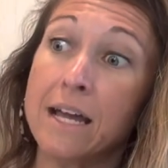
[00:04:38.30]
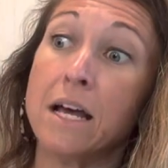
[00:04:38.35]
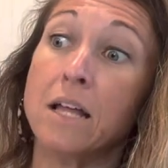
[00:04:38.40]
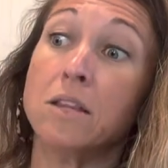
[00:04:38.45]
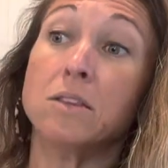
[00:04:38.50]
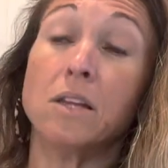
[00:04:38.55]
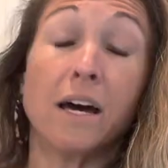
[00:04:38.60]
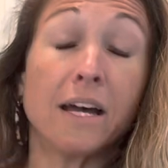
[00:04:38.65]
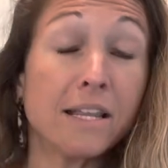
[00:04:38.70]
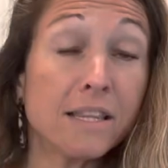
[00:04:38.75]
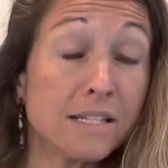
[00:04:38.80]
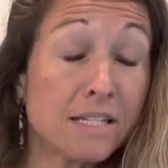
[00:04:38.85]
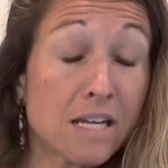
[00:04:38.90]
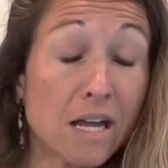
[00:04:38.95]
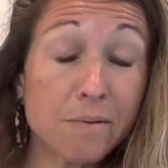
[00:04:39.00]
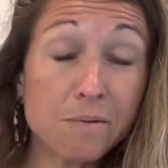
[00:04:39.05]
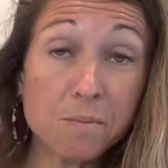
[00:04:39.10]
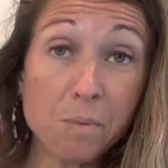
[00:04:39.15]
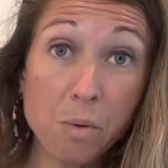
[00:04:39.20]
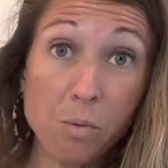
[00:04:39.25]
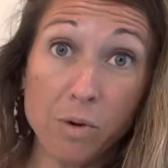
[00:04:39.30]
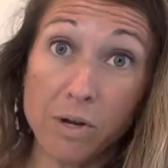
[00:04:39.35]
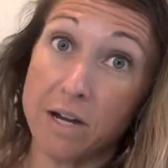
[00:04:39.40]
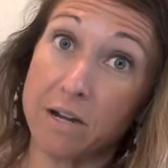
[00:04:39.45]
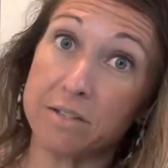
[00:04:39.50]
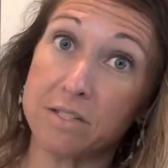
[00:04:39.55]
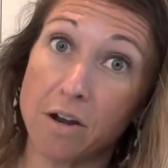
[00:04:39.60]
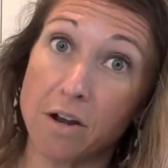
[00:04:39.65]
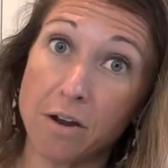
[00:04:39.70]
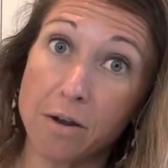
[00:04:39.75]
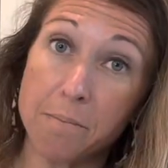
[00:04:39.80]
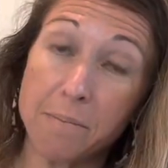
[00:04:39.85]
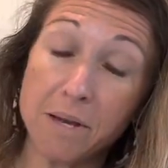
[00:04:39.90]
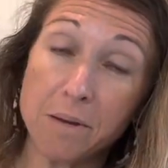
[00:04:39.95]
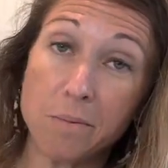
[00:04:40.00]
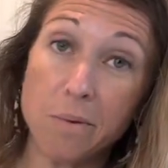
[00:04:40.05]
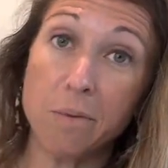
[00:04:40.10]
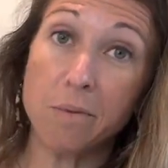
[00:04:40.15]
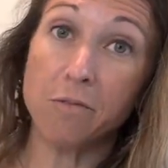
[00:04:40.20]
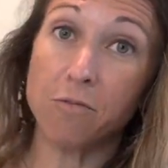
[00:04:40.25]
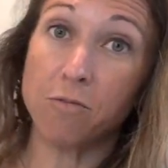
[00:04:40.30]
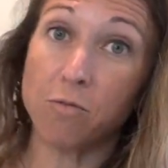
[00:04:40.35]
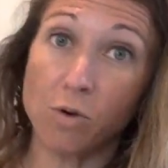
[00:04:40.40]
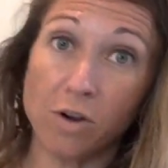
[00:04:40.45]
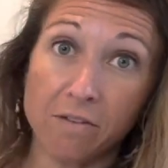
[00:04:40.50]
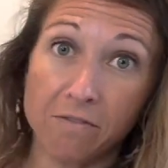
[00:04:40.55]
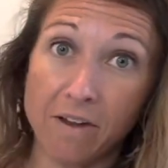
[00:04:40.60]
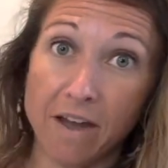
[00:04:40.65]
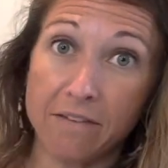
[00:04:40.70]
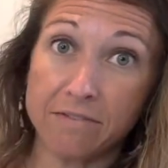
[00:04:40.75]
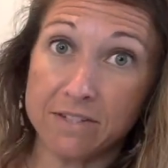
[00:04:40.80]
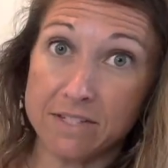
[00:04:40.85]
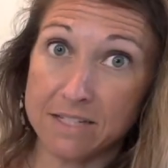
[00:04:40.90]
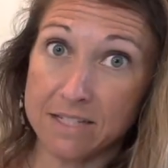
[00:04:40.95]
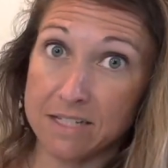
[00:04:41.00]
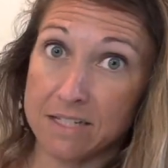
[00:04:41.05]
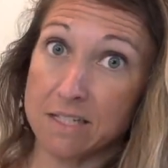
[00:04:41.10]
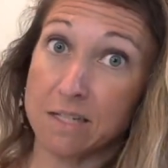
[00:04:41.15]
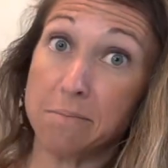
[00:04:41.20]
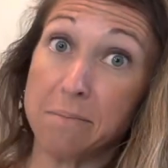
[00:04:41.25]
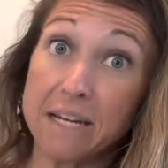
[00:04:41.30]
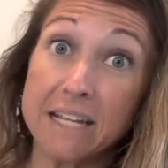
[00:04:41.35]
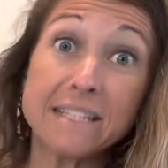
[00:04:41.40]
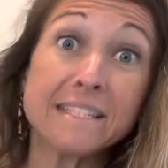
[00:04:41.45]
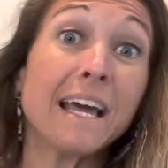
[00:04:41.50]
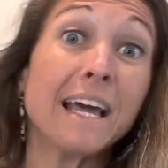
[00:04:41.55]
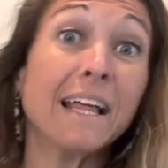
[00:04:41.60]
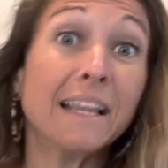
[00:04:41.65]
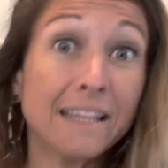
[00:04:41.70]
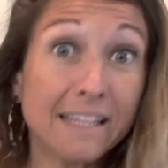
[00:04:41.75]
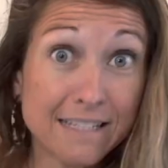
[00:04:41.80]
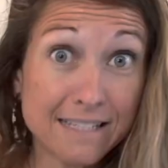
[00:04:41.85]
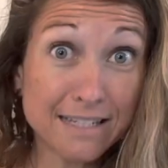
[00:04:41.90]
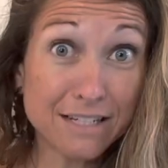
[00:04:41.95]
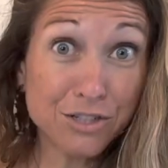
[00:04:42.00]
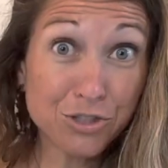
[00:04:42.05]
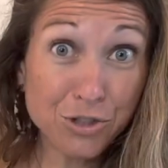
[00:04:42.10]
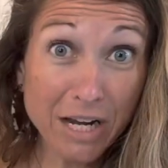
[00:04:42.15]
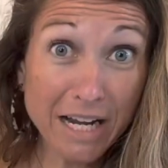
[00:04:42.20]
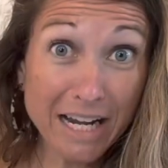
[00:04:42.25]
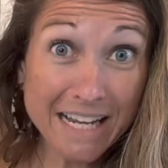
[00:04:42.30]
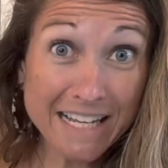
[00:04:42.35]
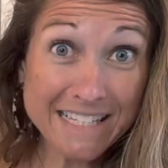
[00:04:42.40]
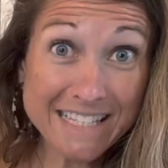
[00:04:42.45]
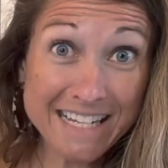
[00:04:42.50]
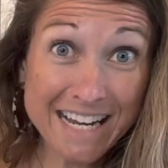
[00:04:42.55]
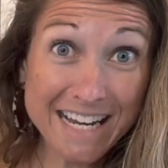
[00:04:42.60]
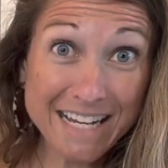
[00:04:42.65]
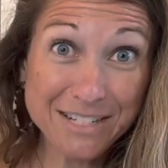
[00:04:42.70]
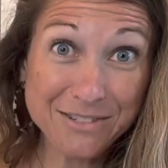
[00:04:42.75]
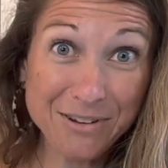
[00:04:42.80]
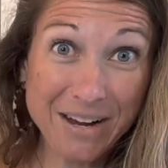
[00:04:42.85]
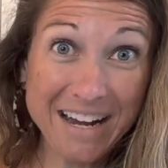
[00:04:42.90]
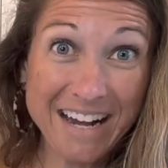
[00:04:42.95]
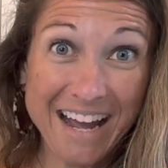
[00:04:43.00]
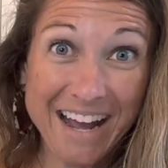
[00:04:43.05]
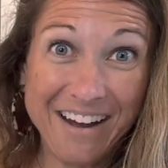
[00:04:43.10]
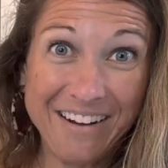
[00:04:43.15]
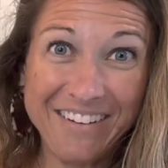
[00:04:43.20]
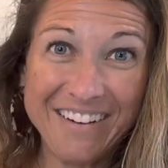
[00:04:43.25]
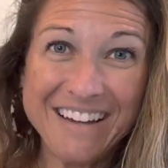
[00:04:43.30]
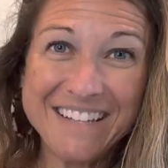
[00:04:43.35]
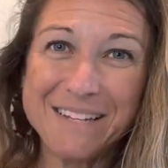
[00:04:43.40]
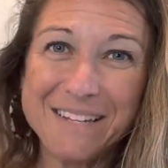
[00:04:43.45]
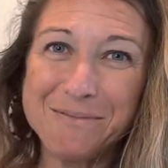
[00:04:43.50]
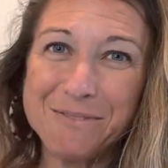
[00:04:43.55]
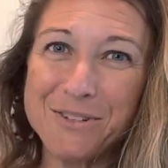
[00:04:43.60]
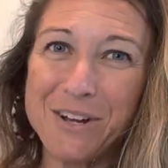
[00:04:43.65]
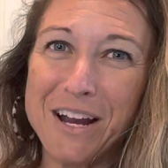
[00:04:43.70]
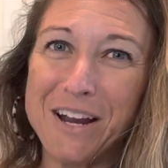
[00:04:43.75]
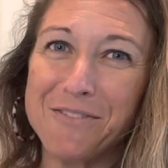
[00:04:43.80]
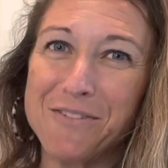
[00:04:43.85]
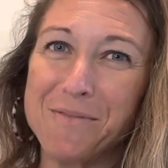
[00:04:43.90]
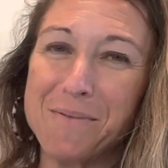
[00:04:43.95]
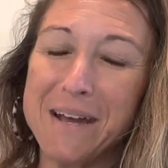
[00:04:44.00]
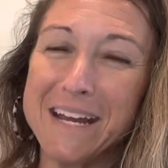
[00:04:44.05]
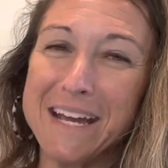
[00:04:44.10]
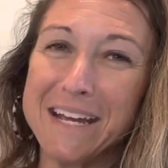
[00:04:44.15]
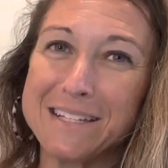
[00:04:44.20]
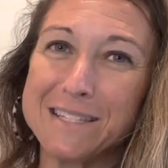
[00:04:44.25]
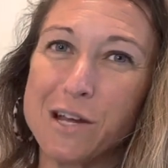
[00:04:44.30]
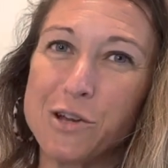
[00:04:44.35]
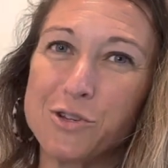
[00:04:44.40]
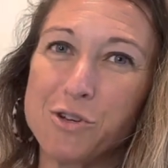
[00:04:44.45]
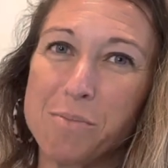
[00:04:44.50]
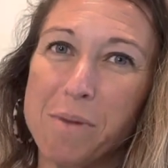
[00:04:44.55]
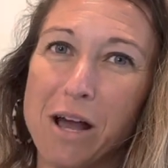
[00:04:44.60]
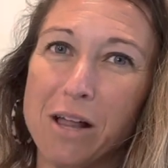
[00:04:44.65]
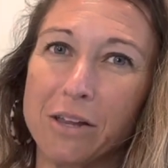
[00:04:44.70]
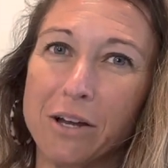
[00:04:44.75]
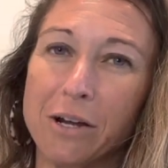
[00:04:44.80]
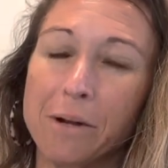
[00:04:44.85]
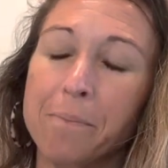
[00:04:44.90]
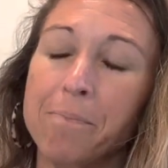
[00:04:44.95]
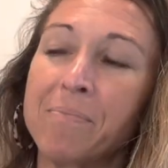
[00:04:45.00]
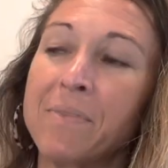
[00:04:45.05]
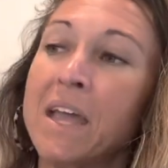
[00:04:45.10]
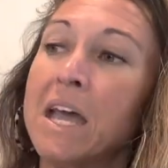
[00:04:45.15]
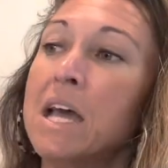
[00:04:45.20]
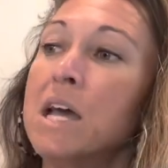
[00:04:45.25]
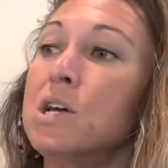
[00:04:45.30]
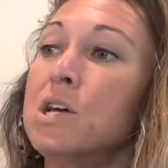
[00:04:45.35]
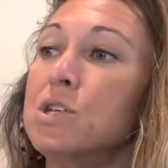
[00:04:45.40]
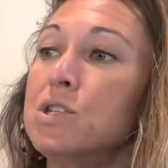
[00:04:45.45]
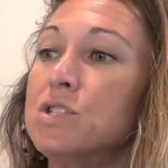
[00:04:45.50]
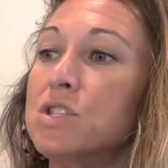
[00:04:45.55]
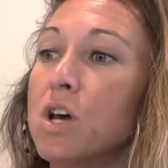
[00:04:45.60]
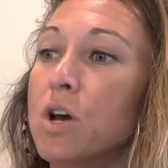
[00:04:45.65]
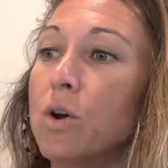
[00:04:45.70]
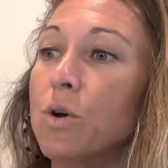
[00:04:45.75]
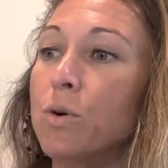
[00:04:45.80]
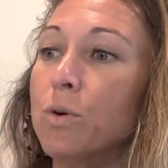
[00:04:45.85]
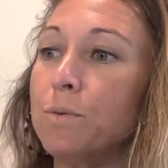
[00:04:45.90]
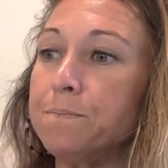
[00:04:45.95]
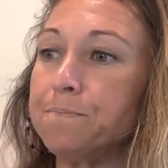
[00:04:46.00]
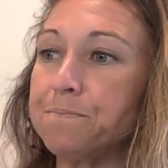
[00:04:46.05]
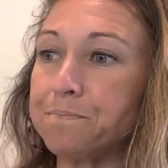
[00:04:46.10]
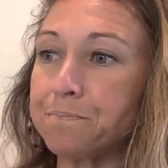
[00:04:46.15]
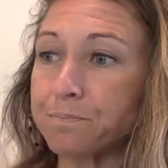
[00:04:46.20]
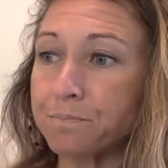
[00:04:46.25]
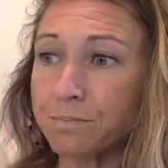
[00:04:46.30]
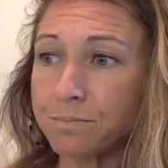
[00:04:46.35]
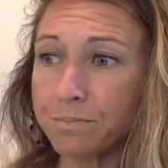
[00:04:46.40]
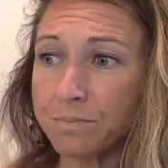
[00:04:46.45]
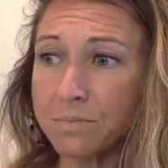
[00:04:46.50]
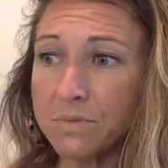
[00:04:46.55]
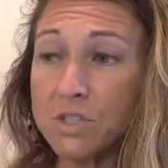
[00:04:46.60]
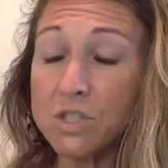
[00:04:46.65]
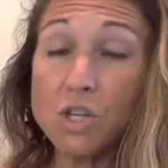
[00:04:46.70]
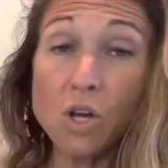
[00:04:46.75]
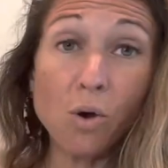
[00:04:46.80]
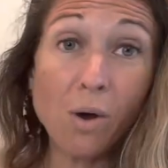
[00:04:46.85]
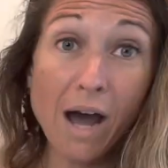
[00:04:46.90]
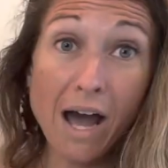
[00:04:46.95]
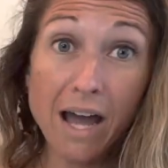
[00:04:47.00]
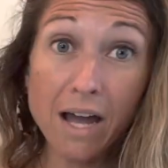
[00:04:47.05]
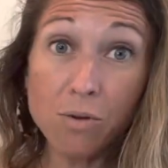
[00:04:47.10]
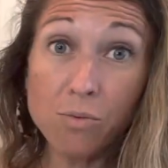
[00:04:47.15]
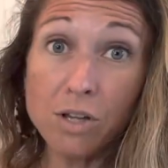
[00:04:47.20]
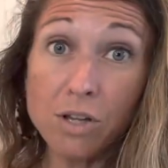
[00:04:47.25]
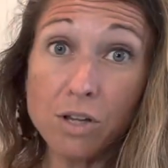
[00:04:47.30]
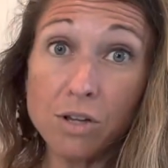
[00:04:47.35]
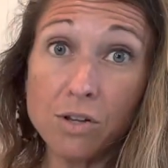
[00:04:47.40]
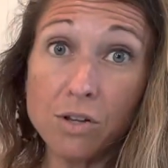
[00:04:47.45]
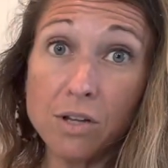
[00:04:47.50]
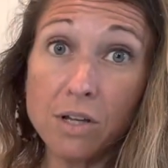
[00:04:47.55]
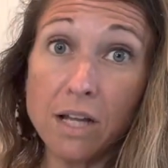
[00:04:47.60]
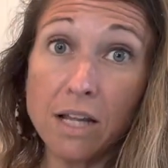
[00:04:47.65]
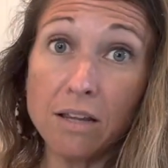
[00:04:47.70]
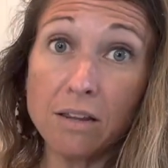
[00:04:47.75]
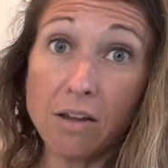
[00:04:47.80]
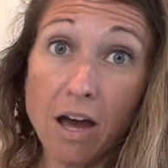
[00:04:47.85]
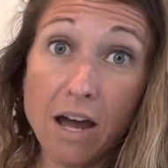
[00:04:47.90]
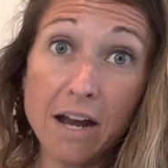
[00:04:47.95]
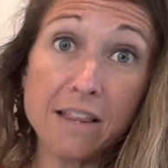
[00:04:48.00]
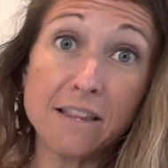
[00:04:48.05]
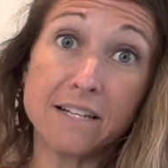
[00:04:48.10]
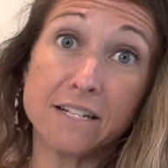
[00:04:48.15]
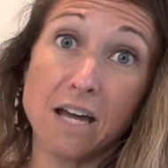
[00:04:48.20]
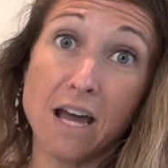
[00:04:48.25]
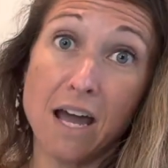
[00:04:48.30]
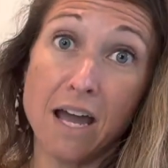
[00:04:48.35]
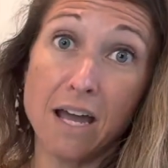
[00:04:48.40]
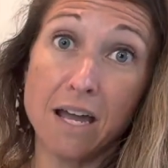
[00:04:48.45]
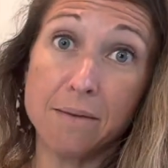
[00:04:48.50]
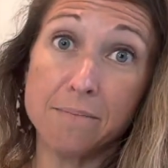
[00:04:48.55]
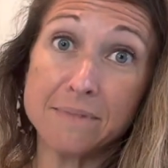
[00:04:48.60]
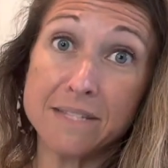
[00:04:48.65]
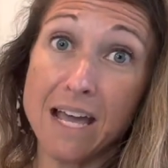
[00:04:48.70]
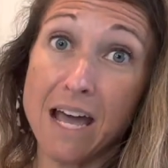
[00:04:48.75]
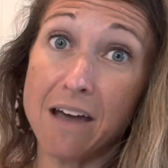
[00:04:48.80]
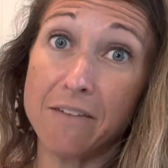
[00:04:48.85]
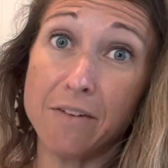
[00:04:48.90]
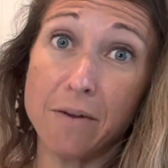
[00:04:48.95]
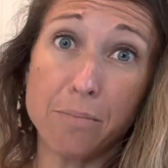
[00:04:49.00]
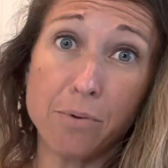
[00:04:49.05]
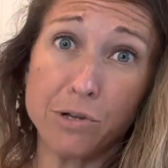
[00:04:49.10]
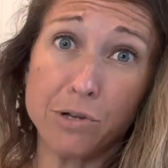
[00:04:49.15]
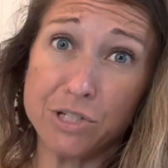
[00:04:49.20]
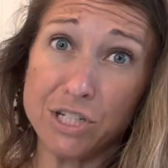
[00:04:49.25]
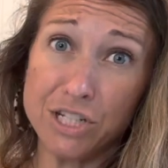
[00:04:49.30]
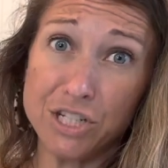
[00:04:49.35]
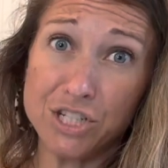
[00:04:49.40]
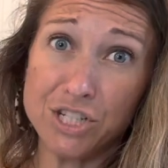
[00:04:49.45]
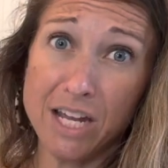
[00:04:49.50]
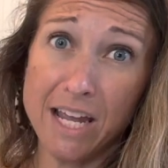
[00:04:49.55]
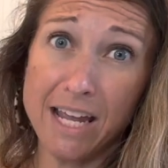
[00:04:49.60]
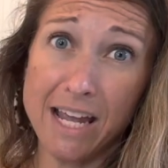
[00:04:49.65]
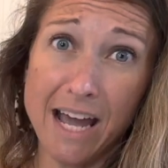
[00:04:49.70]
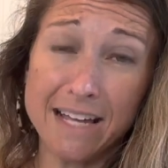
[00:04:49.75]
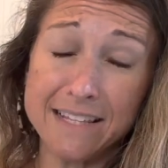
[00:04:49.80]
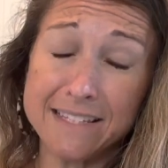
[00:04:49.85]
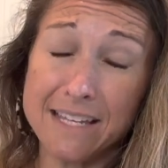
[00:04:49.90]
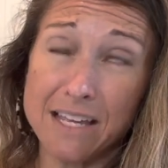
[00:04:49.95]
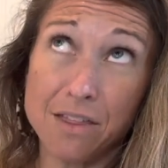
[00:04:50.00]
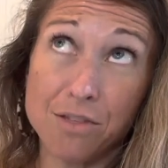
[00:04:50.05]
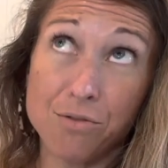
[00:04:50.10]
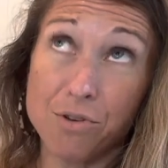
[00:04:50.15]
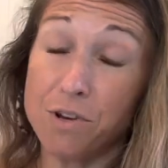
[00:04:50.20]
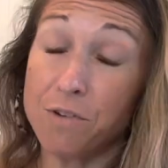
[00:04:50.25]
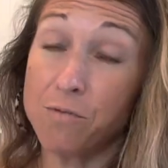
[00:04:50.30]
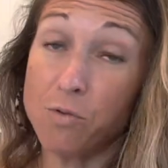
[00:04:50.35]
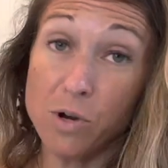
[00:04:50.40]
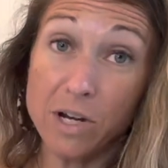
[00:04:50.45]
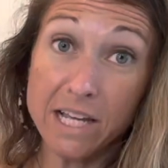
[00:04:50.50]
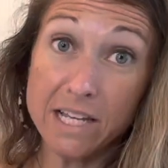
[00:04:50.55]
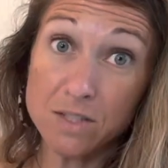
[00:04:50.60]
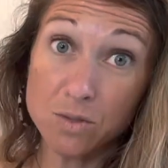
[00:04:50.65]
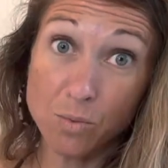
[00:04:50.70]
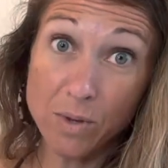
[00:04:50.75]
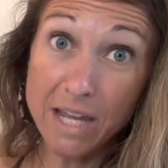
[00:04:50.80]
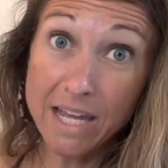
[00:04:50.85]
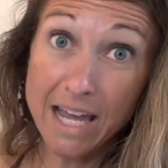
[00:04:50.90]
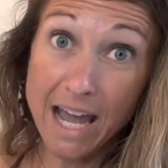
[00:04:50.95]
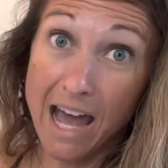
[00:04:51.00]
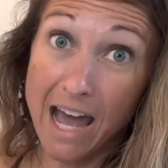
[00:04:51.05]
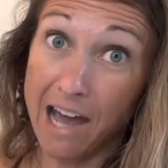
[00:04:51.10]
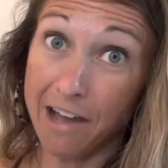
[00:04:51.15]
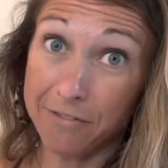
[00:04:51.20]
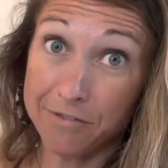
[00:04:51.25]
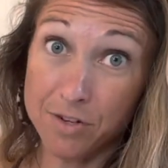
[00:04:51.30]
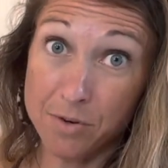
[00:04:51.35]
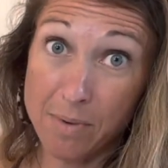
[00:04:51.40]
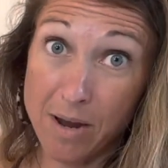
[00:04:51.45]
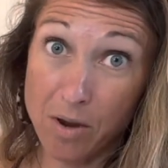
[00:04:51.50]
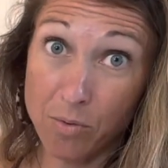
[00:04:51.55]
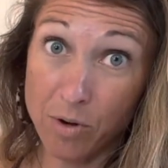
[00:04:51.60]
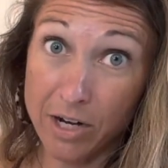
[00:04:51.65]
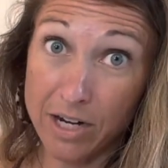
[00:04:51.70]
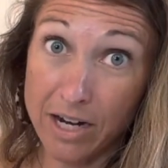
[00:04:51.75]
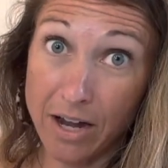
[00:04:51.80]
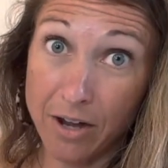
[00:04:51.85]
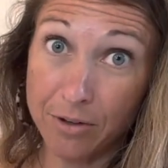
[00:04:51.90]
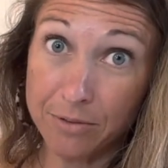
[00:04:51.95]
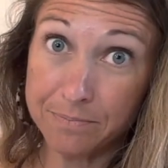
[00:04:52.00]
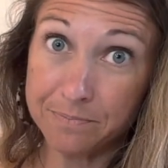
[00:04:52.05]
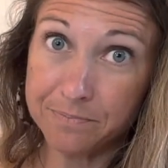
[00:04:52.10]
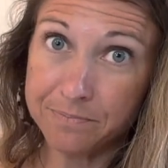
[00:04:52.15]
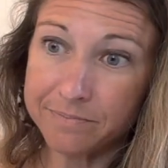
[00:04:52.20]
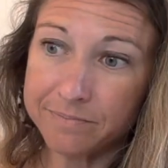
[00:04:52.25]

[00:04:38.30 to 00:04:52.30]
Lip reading: A lot of the times my workouts are a minimum of 45 to 60 minutes, at least in training stage right now as I'm training for my next 100 miler. So I will a lot of the times have a protein shake, I'd say 3 to 4 days a week after my workout.